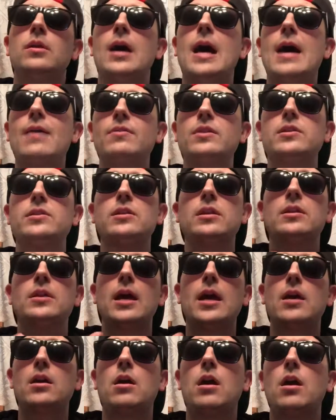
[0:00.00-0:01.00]
obviously
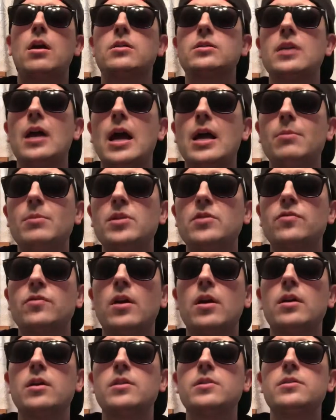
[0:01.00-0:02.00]
they had a hard time as
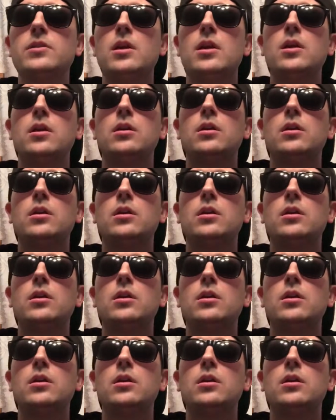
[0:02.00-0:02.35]
far as,